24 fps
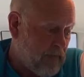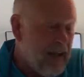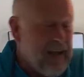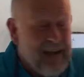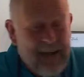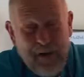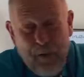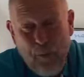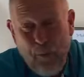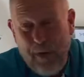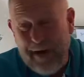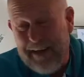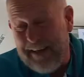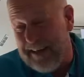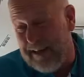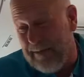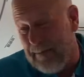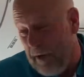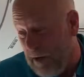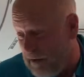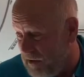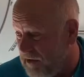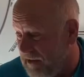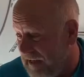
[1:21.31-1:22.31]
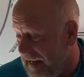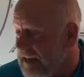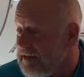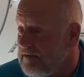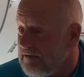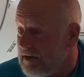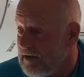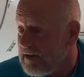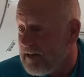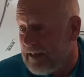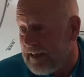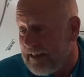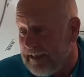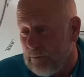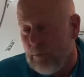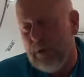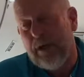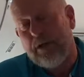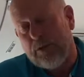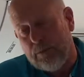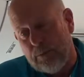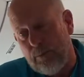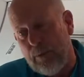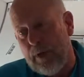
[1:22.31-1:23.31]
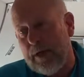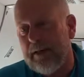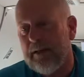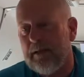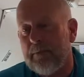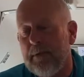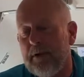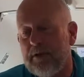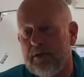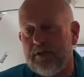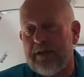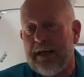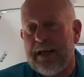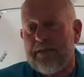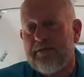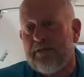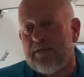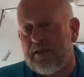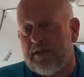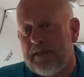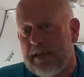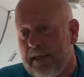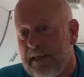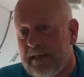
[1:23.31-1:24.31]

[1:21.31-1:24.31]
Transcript: One of the most dangerous things